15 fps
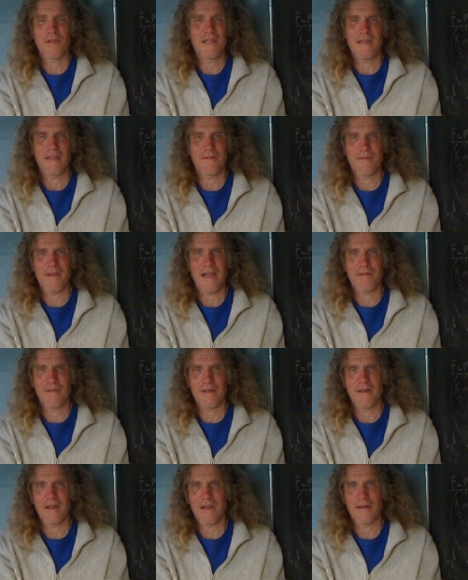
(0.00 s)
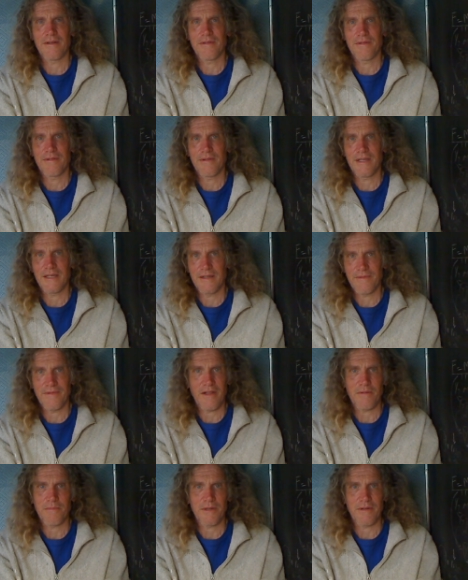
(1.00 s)
completely founded on the
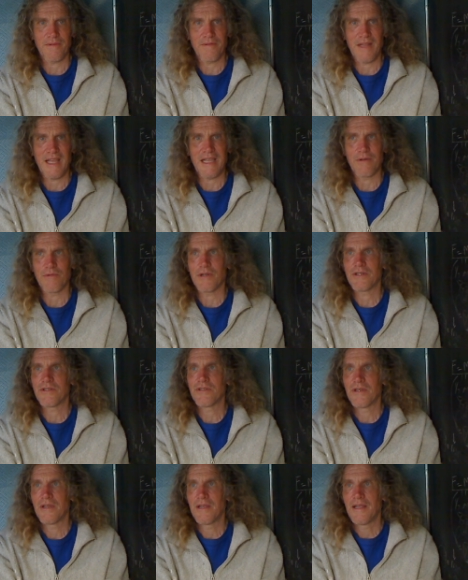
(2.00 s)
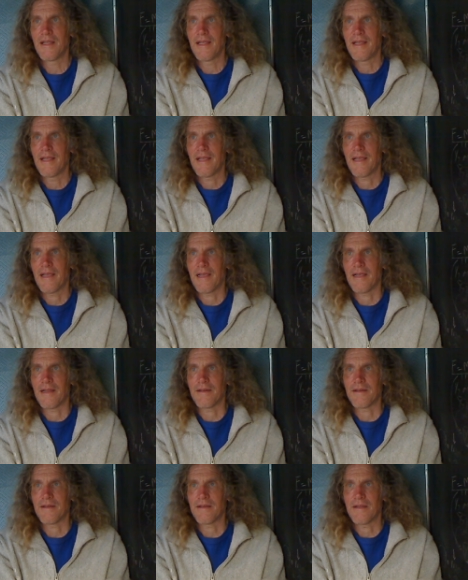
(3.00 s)
development of language.
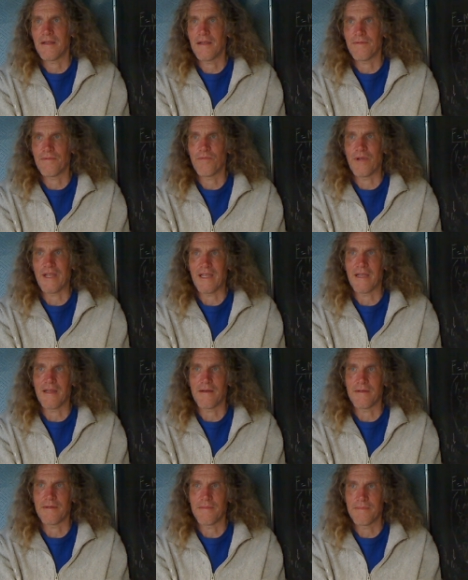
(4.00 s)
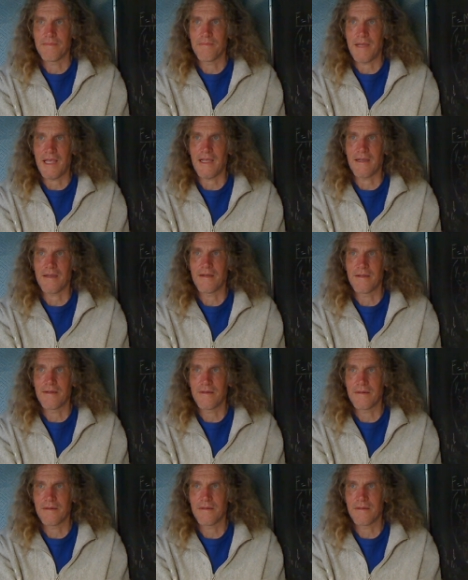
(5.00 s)
And if we can make
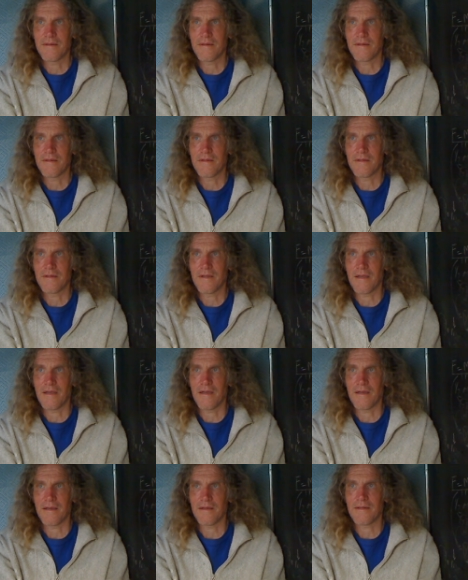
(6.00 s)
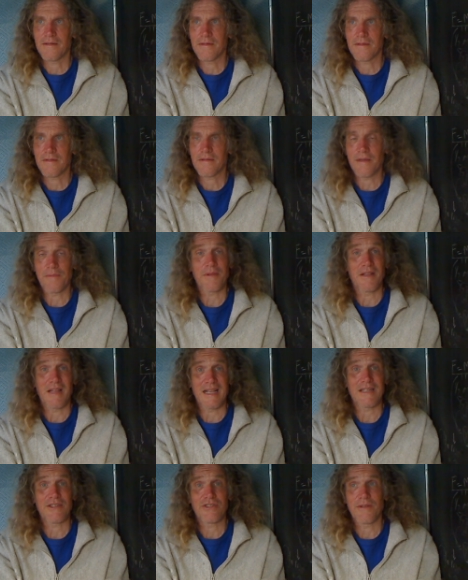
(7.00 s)
uh,
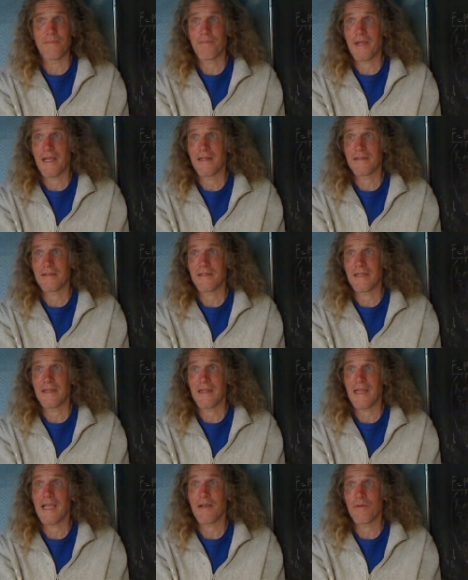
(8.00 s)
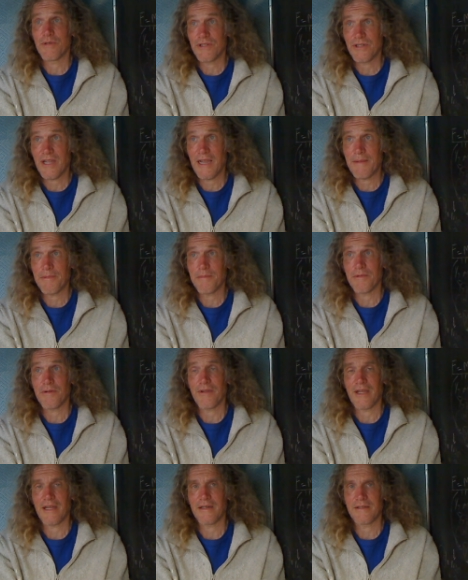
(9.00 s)
something like a chimpanzee language
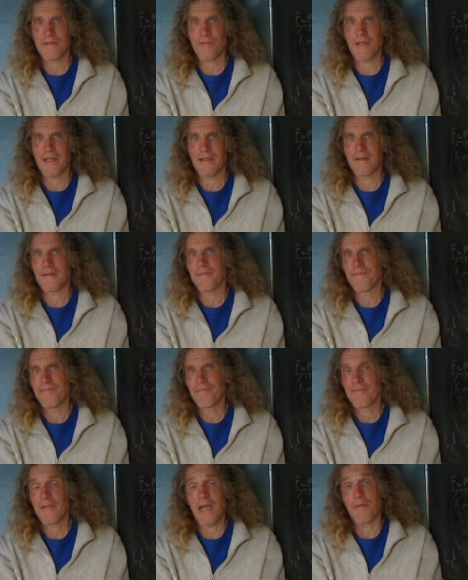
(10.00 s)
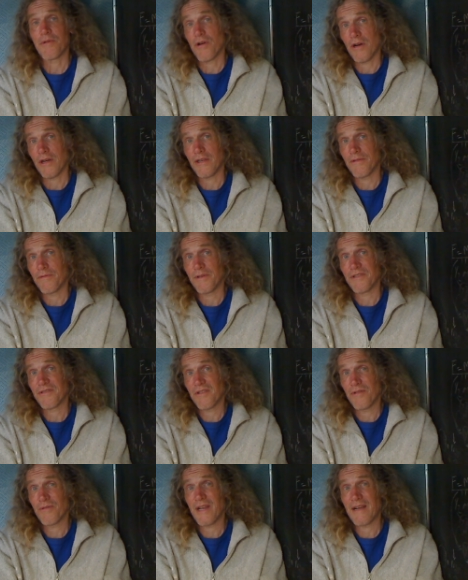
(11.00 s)
capable. That is, we can, I would argue, if
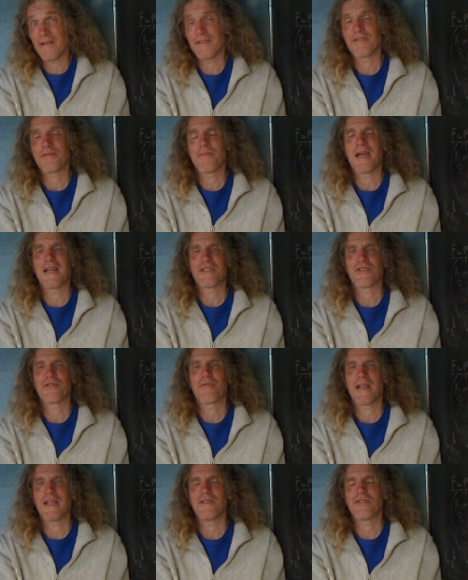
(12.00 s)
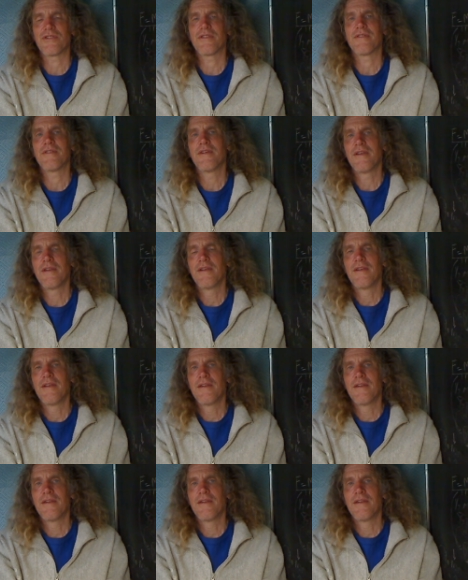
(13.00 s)
we slow down its maturation